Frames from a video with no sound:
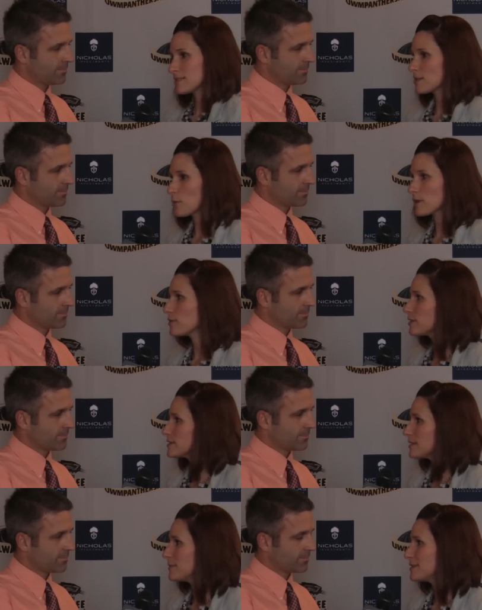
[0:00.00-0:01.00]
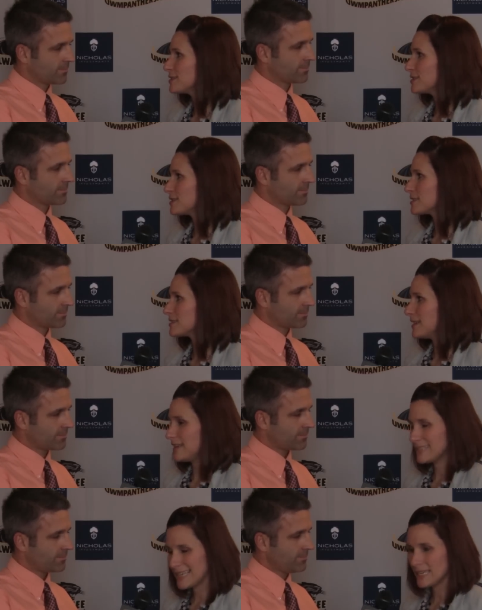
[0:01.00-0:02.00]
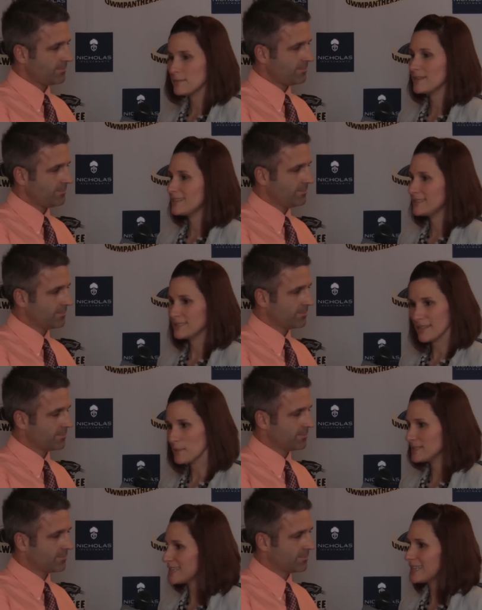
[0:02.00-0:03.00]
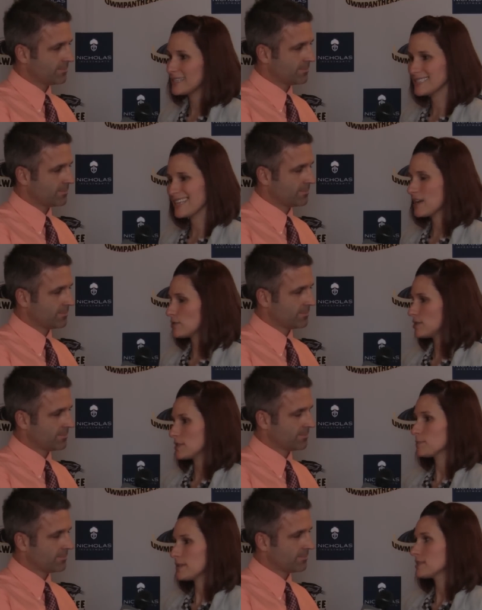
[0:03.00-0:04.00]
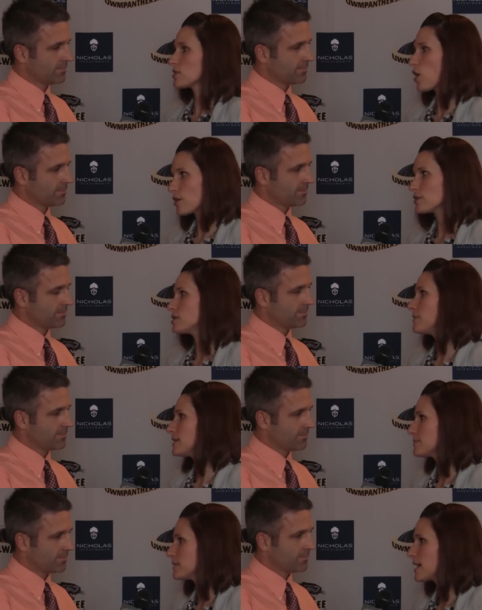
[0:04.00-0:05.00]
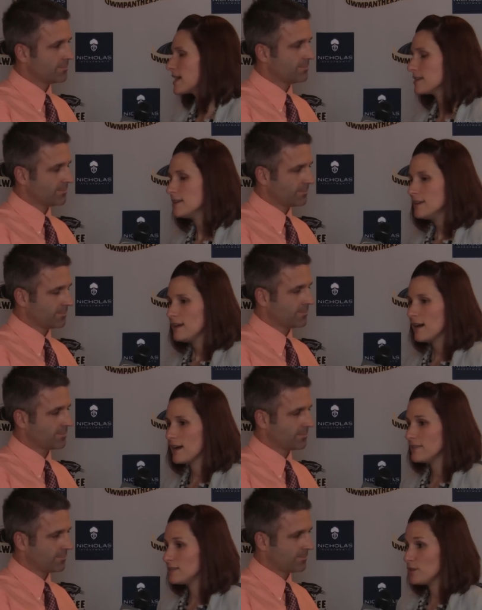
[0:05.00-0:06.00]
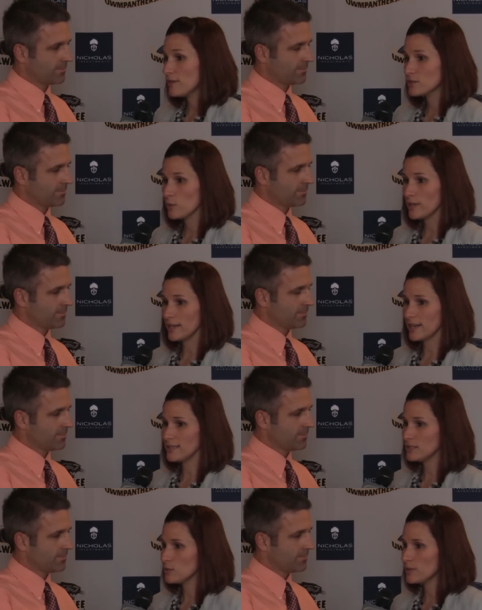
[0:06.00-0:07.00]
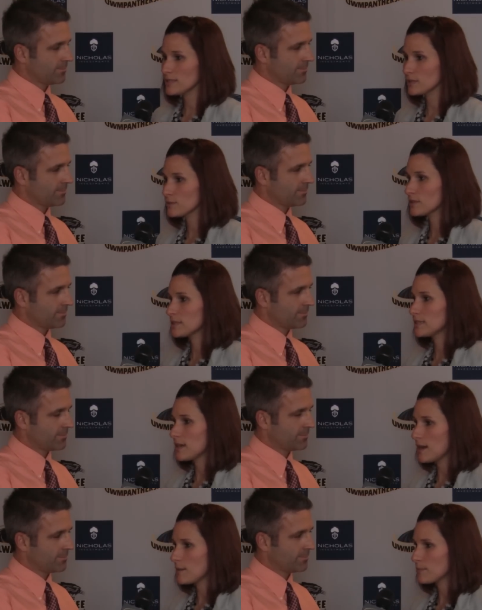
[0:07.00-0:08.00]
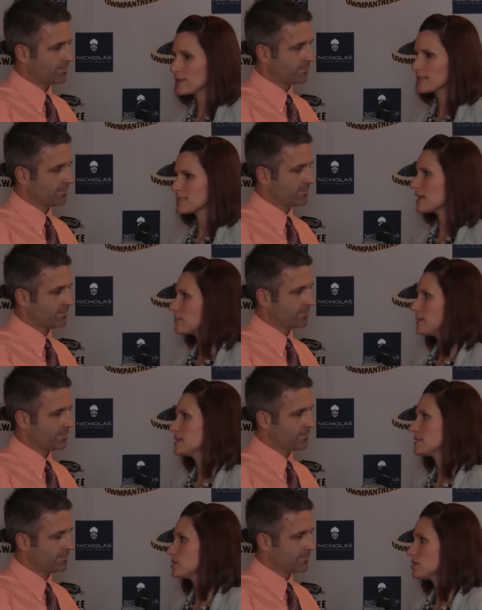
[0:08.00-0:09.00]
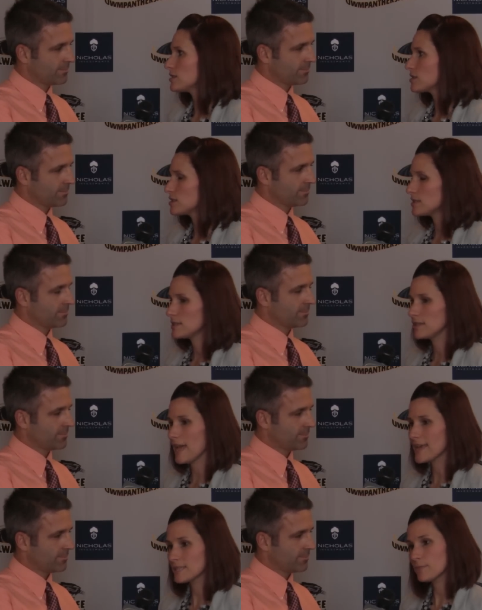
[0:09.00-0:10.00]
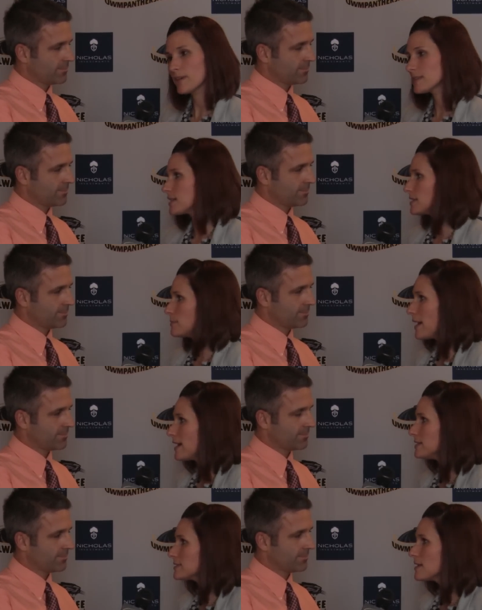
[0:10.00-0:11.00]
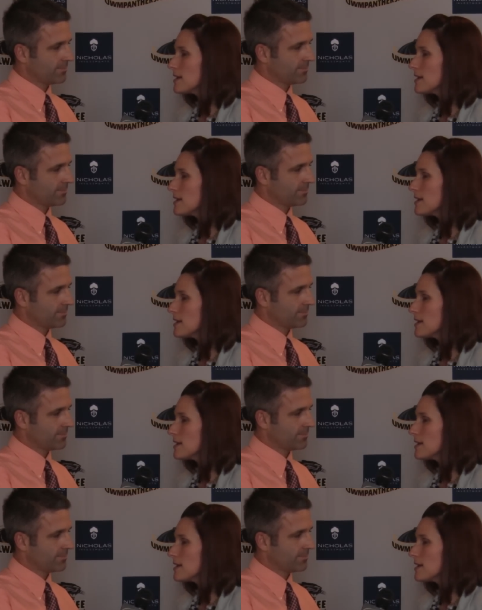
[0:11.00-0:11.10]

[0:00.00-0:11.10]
Speaker 1: is our workhorse. I mean, she just game in, I mean, day in day out, she just plays as hard as she possibly can. Uh, and then you have Toit, and I think Toit is going to really um, bring us a lot of minutes this year. She hasn't played a ton in the past